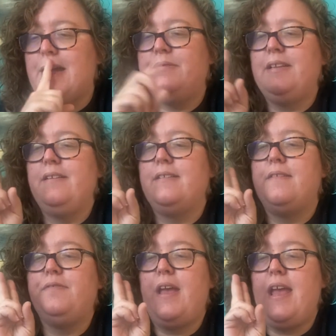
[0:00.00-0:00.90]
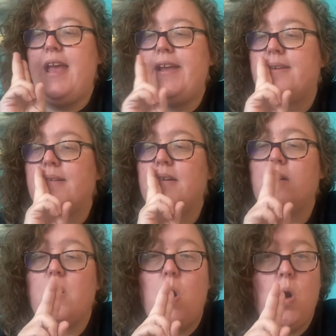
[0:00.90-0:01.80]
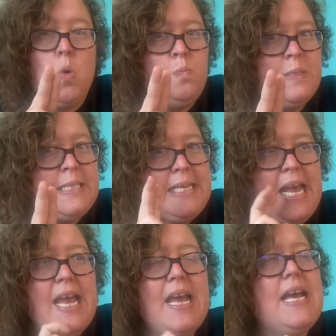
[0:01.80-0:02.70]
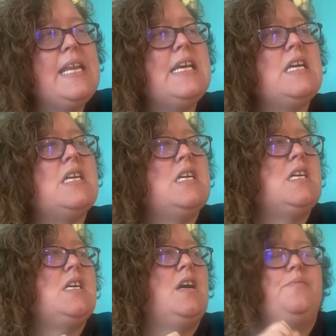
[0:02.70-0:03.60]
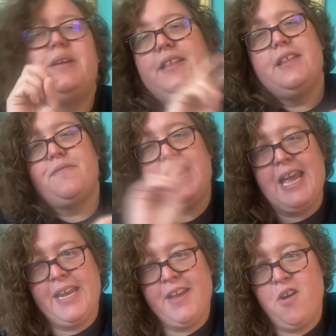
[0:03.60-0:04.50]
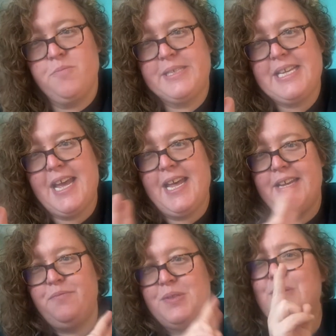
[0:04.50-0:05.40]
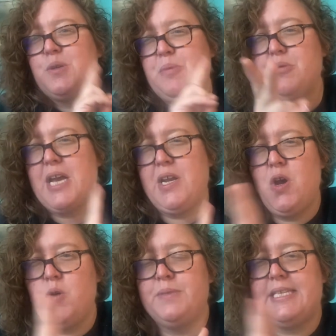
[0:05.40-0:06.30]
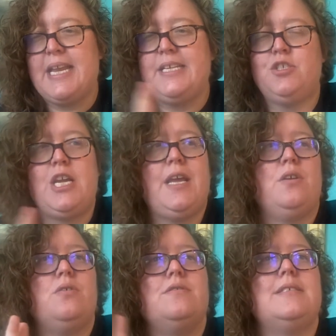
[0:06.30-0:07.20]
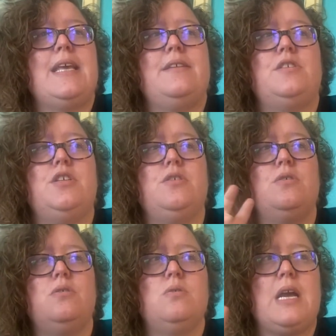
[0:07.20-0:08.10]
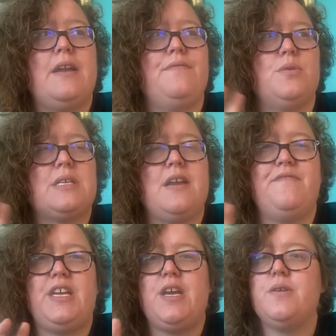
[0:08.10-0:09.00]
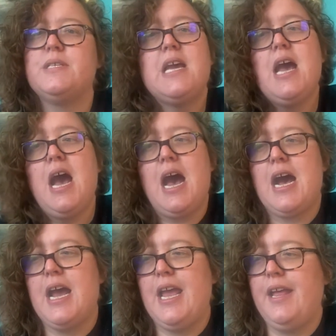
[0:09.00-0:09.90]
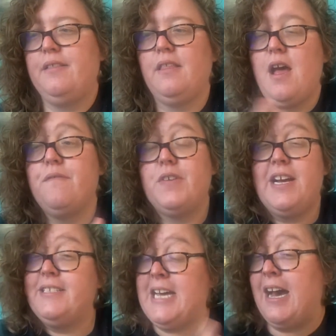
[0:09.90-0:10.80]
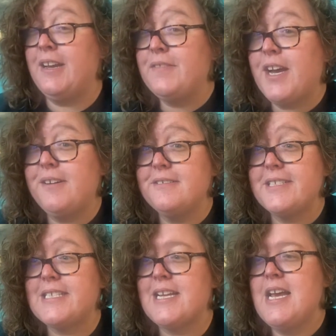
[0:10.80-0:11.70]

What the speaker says: I really love Acre Homestead. Really love any homestead. Those are both kind of homesteading channels and do kind of those kind of videos. I love a ton of those.